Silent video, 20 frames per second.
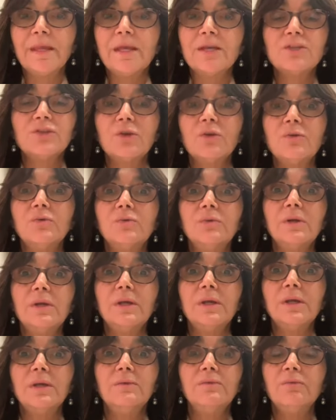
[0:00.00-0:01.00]
So
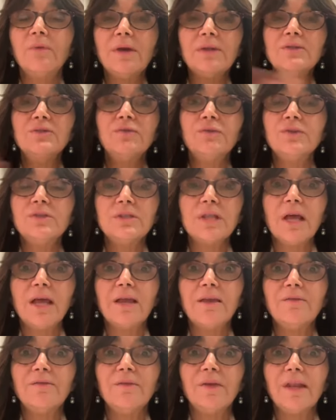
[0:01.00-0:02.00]
he runs for his
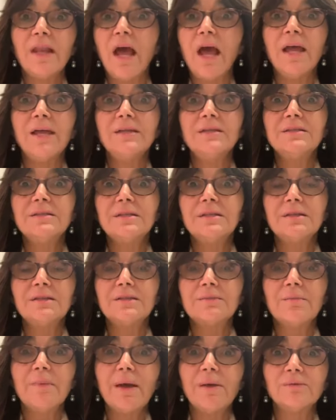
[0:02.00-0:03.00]
life and hides in
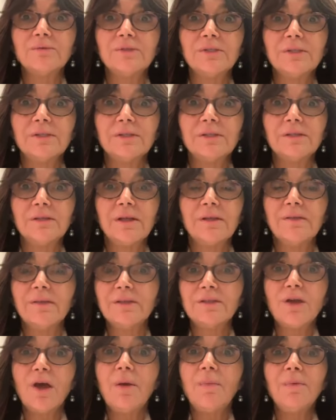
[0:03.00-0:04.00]
this mountain. And on
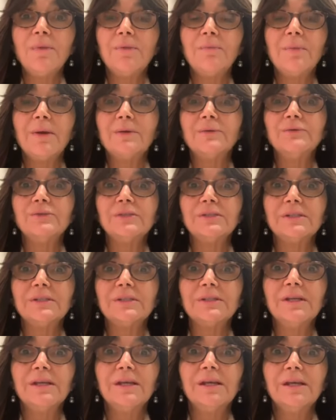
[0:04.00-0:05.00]
the top of the
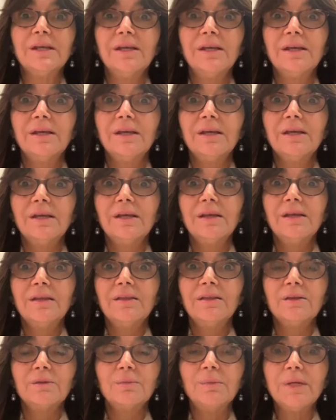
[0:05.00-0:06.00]
mountain,
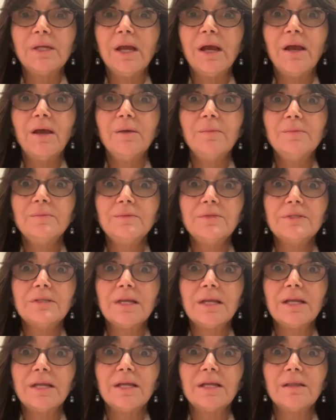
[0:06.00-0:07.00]
there becomes
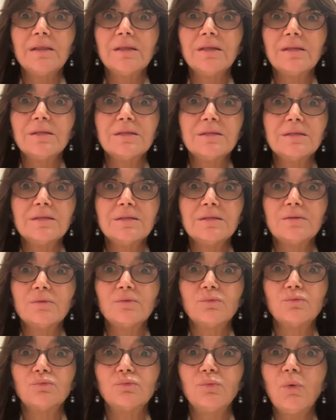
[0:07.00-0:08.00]
like this
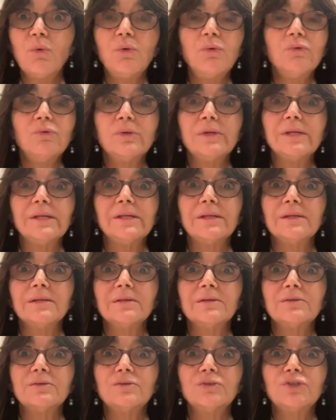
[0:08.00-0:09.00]
roaring,
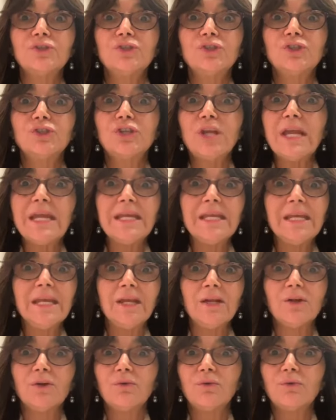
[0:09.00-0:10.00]

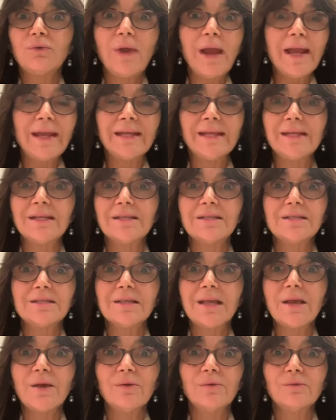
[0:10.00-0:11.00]
shaking, cracking
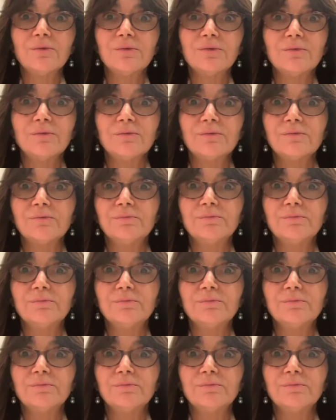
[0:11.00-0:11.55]
sounds of